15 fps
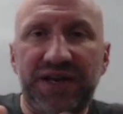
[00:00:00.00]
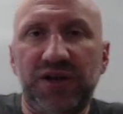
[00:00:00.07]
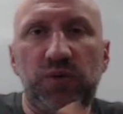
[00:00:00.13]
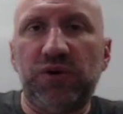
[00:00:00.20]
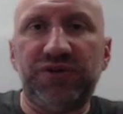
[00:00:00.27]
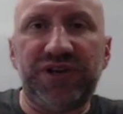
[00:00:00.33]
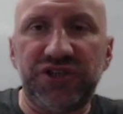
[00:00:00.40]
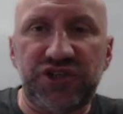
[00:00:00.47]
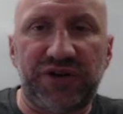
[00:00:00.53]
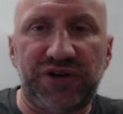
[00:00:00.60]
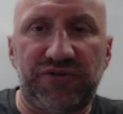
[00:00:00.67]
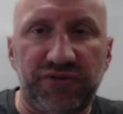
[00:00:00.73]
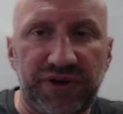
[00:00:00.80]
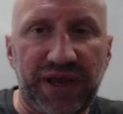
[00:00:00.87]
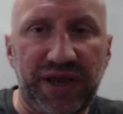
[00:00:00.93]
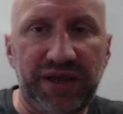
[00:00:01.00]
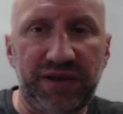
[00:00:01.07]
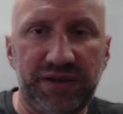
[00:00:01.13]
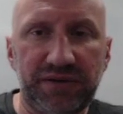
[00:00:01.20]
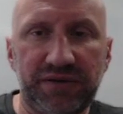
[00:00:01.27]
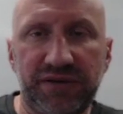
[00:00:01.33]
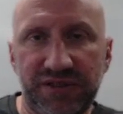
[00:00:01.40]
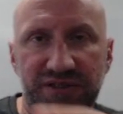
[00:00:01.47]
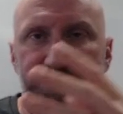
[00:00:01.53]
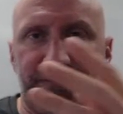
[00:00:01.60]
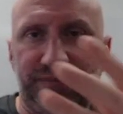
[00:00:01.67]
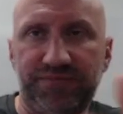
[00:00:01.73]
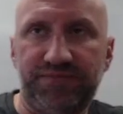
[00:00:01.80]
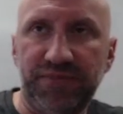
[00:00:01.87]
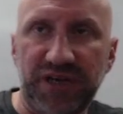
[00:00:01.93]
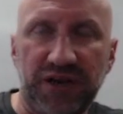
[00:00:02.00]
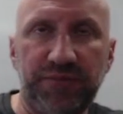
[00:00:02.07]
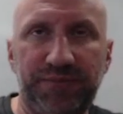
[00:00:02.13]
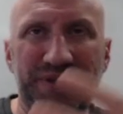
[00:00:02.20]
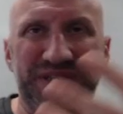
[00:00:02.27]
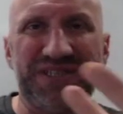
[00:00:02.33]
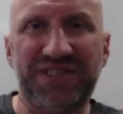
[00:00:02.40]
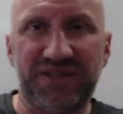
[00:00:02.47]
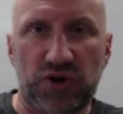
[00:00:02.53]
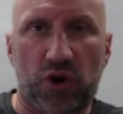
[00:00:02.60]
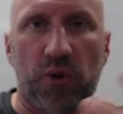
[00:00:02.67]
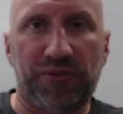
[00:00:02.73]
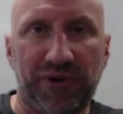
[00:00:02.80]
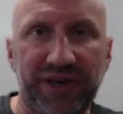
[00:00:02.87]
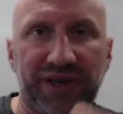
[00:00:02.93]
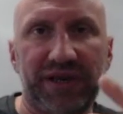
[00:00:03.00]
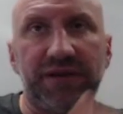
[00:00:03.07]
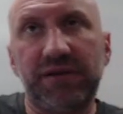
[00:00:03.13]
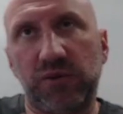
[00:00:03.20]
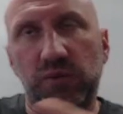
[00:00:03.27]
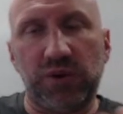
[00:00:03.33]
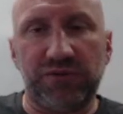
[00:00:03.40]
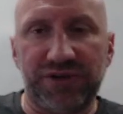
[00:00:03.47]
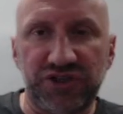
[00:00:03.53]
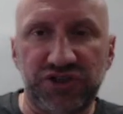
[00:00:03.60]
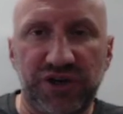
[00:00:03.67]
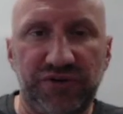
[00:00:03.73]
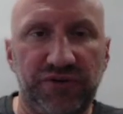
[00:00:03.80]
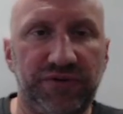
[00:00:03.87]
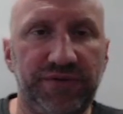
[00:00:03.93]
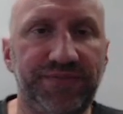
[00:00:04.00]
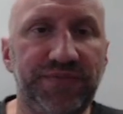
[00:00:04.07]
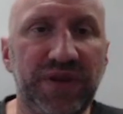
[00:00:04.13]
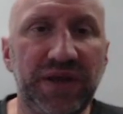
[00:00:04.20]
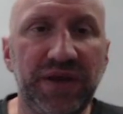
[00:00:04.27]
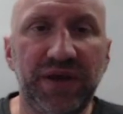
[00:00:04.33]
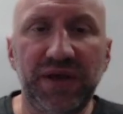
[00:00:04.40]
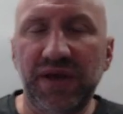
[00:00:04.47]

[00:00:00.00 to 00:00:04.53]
And in the world in general, yeah? Because businesses operate in the world in general.